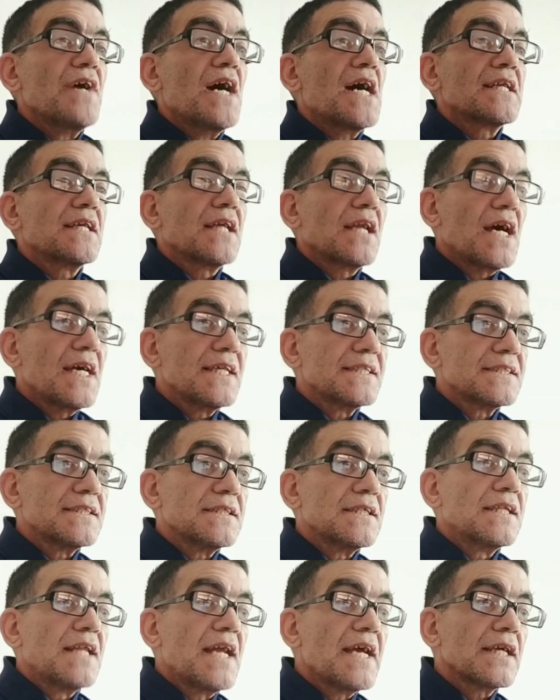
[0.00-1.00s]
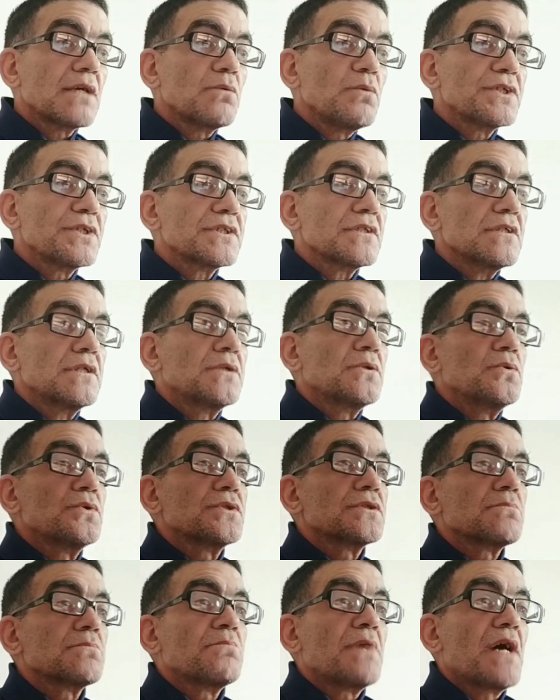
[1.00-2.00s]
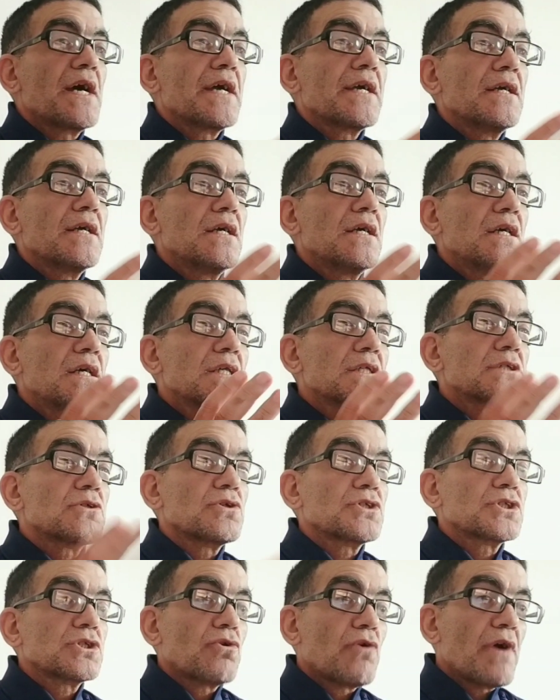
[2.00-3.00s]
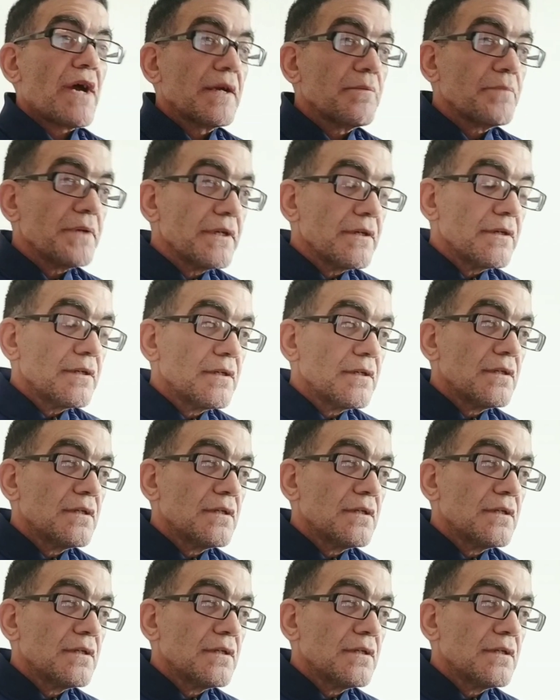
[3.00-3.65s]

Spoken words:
analyzing language use by transcribing